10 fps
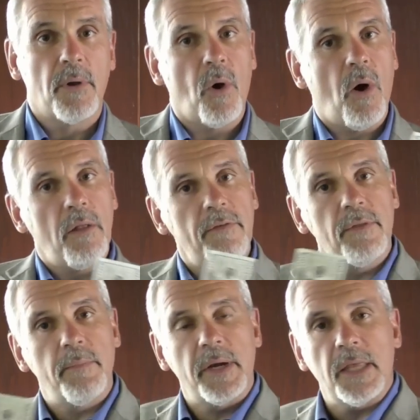But all of
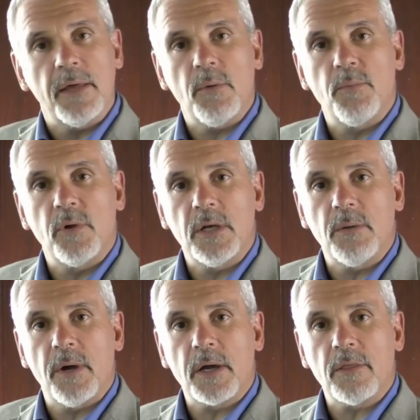the money that we put into
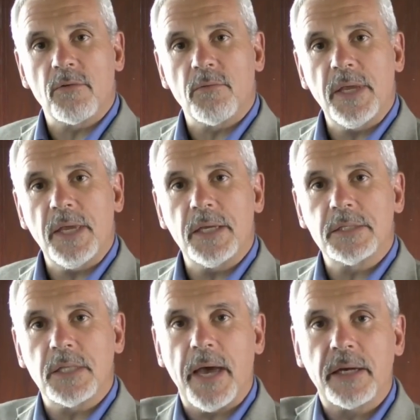bucket three
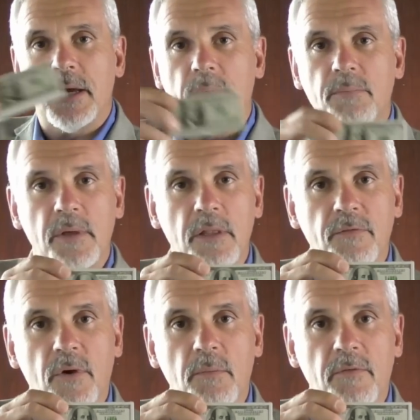is locked up in the
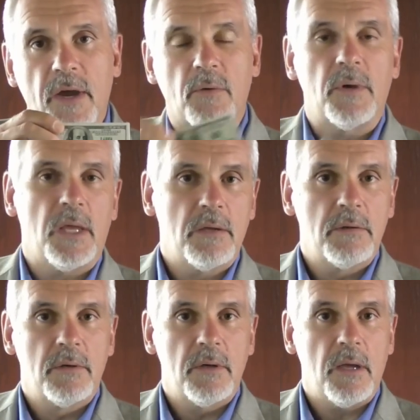form of equity.
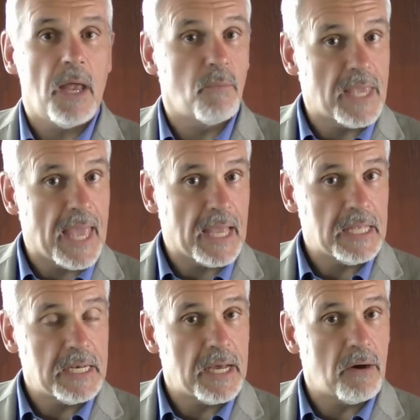And we can't
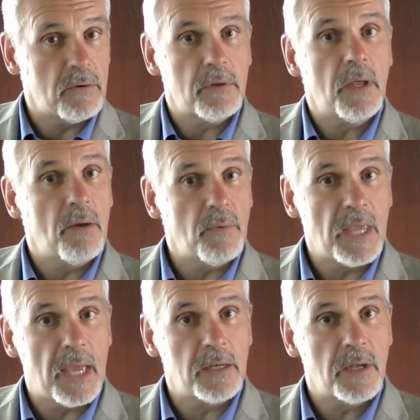get it out, and we
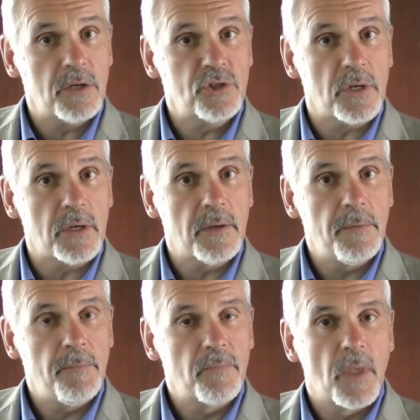can't touch it.
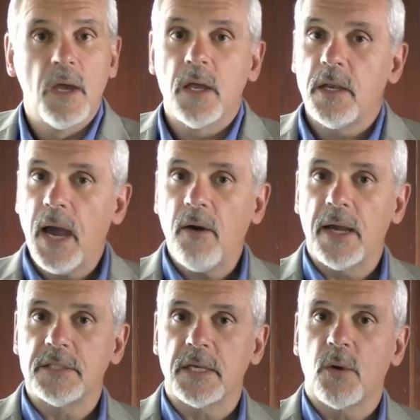Now,
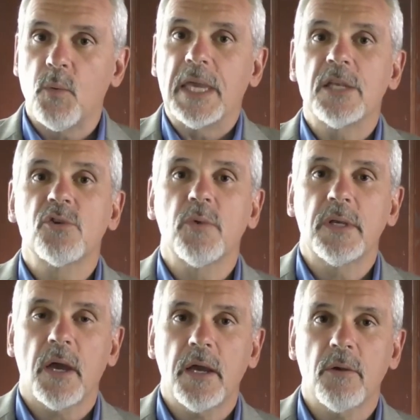Isaac, we get to
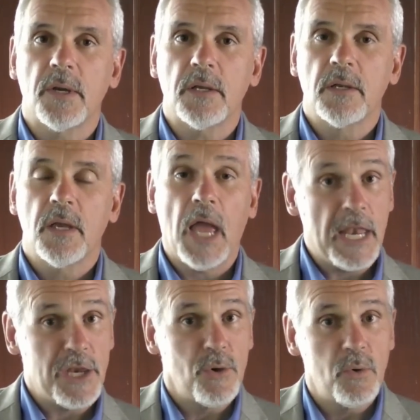retirement,
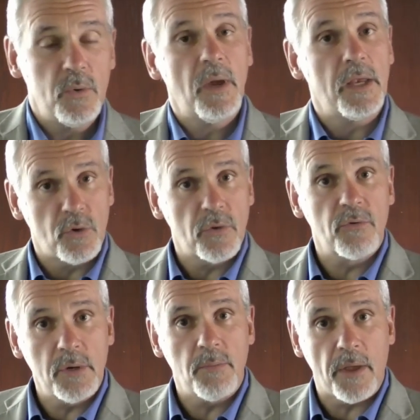and you and your
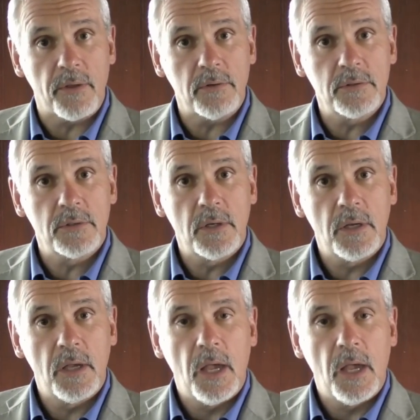three brothers